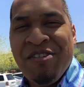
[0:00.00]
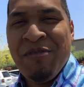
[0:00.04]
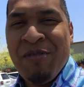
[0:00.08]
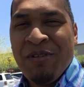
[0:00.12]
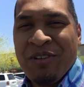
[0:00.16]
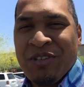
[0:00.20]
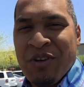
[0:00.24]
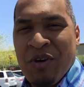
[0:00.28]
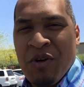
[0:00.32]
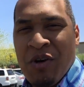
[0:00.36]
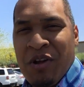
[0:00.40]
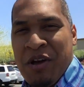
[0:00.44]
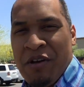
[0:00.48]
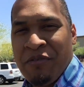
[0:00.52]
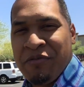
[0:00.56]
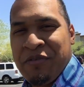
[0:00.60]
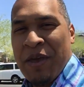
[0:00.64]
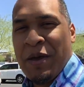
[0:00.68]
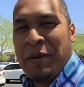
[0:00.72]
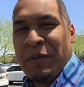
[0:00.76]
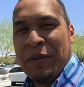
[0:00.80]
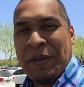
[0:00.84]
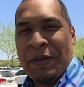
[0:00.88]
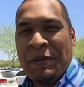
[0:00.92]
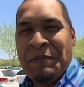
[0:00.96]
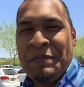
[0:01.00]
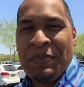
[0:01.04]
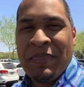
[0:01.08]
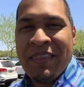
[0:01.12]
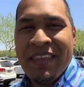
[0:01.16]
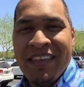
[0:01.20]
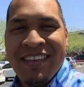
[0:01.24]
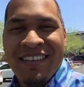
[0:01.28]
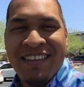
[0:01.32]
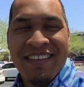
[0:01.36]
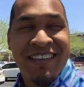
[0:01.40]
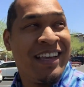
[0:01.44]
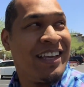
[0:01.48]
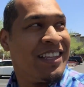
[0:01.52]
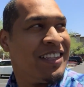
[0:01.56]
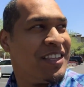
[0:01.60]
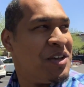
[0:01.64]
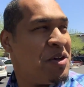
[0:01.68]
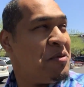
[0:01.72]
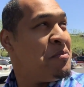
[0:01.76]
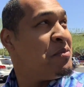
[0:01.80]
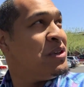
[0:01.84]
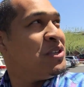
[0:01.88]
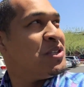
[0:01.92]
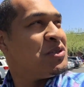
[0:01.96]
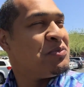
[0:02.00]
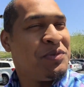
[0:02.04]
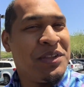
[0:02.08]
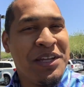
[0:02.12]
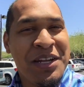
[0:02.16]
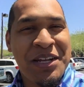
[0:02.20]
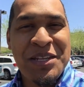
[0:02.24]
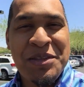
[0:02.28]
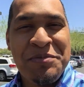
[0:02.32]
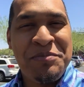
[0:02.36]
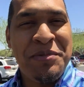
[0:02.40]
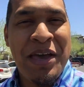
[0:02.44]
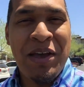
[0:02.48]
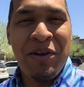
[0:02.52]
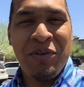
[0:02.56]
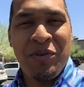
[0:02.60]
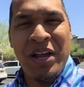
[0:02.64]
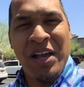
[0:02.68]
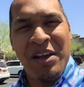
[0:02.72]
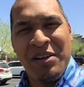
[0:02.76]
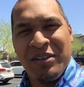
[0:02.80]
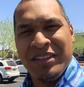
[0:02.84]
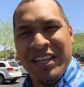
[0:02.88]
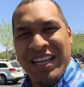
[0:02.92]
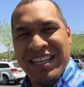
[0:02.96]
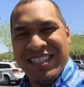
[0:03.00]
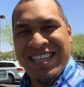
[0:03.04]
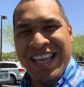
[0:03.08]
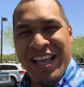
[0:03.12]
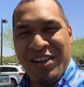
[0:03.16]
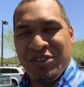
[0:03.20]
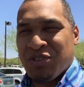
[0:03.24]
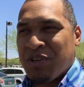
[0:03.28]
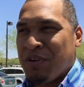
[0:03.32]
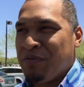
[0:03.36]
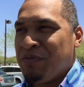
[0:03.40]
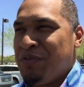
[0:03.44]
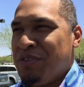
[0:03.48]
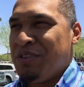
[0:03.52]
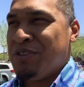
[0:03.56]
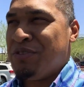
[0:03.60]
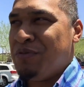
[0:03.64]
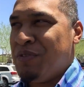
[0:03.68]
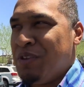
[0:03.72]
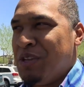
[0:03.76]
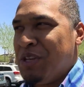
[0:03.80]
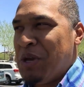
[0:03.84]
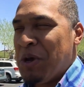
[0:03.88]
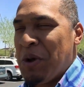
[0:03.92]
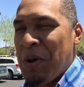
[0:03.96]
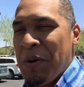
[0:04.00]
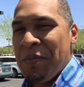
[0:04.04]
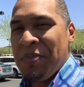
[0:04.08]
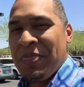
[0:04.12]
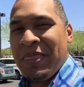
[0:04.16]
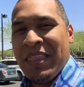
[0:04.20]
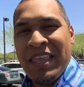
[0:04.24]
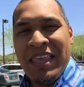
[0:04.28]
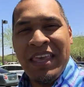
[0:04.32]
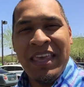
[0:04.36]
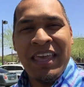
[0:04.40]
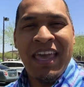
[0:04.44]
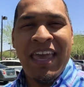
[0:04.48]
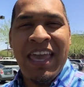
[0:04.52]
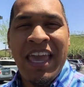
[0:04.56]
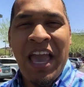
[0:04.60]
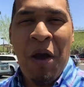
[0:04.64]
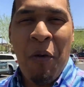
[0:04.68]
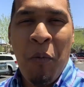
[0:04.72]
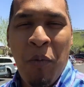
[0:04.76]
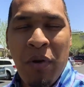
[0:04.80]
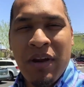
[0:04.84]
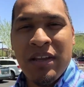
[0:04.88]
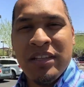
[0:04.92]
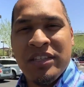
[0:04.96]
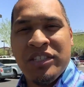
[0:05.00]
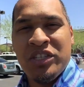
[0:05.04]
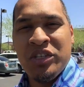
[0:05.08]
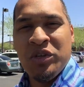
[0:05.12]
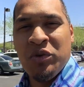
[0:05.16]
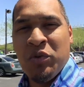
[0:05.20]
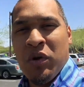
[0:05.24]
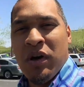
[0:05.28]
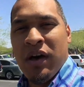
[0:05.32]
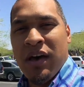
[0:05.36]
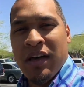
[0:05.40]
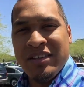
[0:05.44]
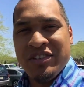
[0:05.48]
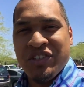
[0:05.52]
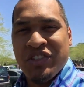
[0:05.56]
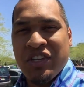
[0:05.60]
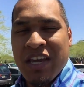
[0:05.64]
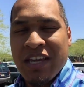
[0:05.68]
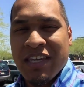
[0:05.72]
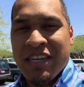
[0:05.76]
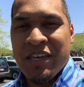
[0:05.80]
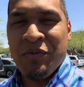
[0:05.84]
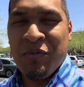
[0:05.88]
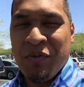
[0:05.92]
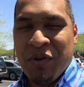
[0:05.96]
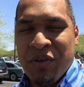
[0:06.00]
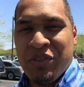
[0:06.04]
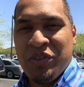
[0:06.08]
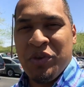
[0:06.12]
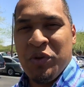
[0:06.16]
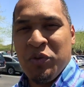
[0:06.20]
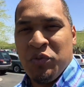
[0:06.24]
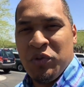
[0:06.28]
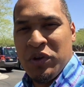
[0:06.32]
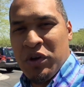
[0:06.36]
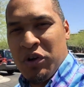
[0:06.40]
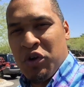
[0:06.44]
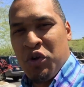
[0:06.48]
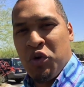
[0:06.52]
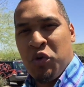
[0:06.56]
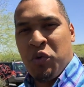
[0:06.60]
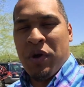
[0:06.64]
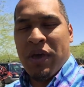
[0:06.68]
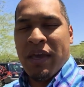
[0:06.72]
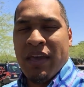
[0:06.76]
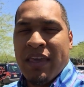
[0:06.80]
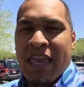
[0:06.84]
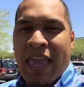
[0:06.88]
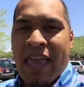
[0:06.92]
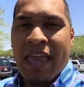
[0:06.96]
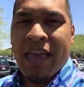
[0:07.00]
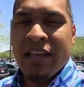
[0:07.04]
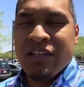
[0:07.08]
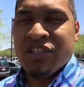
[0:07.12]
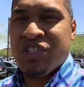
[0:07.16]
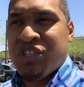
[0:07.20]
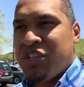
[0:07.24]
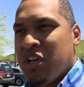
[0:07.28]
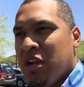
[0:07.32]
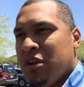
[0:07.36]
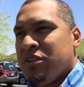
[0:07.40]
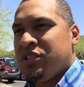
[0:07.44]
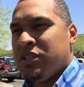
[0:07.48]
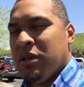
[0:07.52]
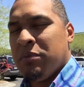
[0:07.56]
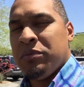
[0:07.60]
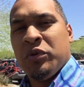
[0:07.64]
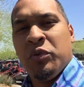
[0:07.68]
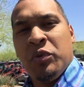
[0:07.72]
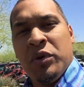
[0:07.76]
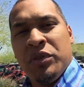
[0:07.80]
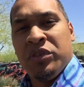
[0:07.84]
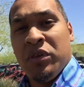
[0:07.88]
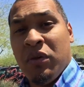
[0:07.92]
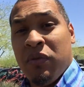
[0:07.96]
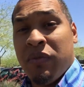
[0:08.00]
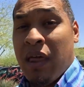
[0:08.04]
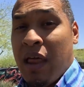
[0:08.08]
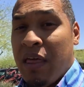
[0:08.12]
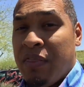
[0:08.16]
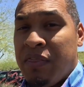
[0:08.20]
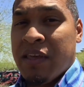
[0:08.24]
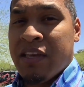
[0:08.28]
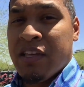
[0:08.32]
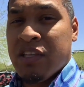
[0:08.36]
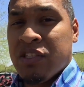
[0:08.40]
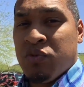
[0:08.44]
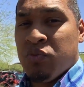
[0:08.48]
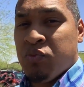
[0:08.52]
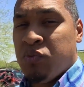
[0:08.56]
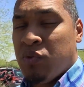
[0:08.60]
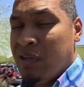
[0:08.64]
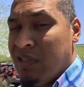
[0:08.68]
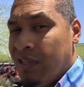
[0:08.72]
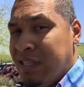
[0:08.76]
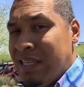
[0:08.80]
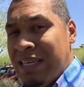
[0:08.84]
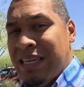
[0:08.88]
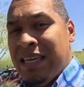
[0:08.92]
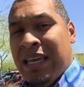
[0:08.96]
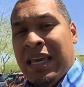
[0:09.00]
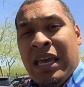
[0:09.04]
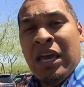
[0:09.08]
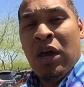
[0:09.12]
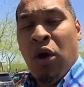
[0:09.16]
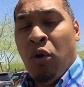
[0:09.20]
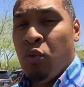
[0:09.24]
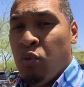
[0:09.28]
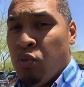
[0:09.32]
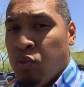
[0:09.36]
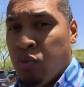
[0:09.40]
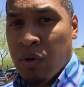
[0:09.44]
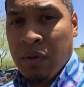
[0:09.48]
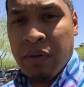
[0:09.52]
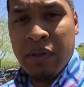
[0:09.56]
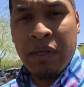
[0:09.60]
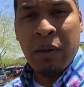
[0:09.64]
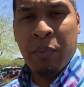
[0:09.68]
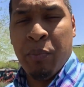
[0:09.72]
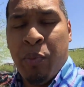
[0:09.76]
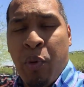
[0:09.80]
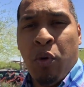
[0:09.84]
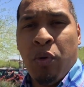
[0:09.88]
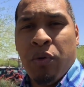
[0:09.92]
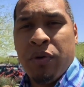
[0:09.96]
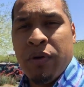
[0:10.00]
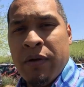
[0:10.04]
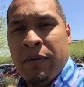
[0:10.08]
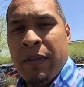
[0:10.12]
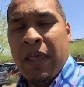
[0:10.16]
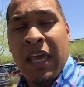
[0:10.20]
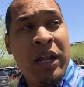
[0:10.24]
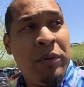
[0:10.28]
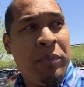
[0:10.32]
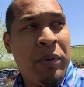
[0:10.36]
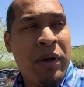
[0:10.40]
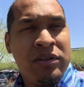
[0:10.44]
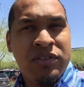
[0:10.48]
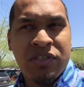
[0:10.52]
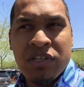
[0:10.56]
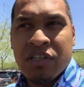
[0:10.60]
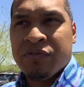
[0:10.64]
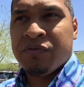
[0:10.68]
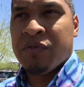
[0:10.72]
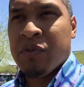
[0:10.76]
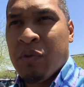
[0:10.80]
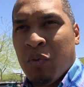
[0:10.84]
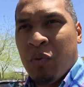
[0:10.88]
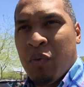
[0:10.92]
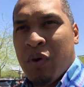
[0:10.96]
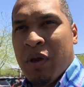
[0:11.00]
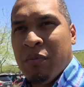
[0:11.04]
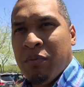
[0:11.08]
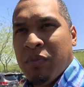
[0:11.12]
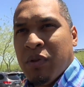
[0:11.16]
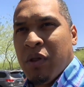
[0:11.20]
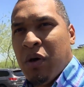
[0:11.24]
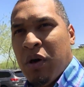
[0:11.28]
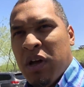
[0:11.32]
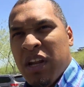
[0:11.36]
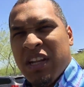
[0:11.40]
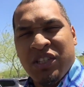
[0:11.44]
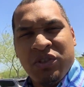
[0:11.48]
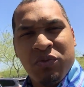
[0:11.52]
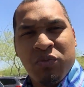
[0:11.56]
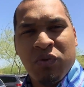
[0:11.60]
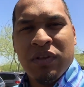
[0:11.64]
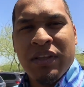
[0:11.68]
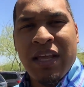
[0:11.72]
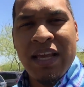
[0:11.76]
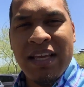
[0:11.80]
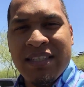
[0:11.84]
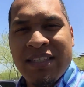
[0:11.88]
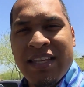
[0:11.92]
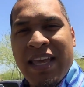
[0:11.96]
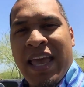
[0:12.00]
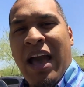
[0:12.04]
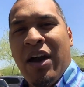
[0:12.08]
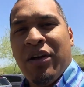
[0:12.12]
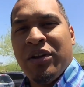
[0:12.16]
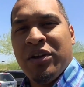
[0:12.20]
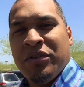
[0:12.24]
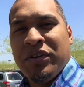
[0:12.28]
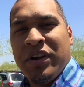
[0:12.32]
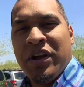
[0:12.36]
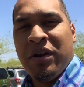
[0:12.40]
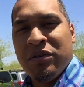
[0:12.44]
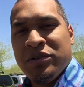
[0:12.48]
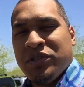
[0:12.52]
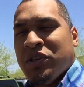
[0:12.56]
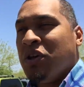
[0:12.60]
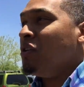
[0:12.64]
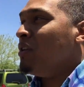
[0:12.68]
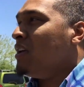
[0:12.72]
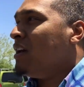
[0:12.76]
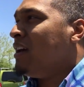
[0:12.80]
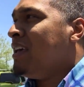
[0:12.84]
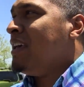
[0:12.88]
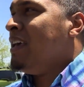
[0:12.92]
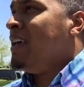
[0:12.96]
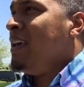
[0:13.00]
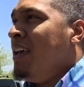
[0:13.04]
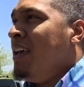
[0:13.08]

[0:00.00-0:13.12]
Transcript: What's going on, family? Got the music playing in the background. Nice soundtrack for this video. Hey, I wanted to check in with you real quick and share something with you that I think is really important. And I apologize for the wind blowing. It's a real nice day out here in Arizona.